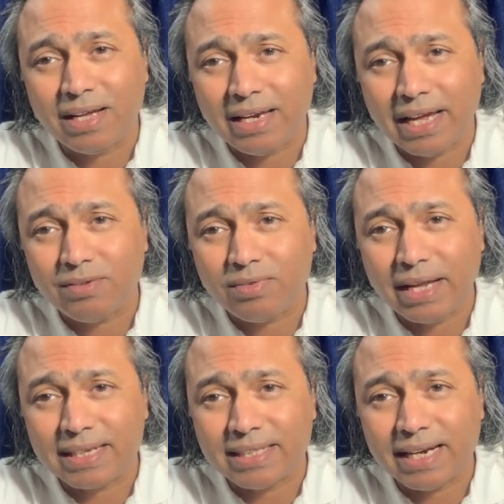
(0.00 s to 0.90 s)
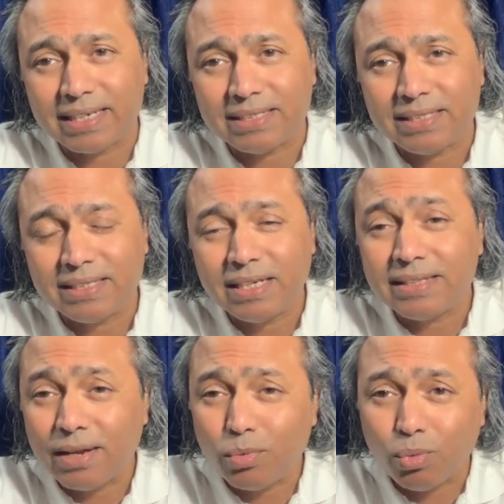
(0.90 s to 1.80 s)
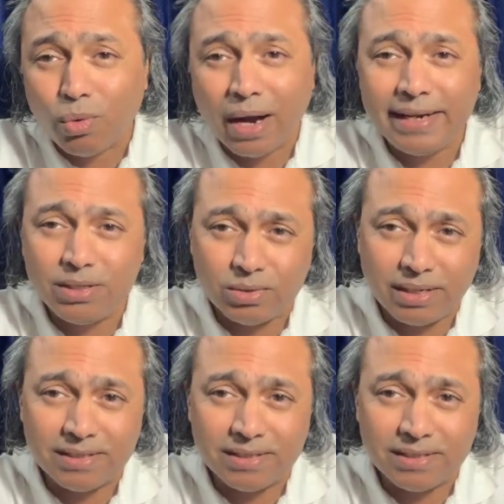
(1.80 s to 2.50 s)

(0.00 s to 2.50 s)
a life like that then why to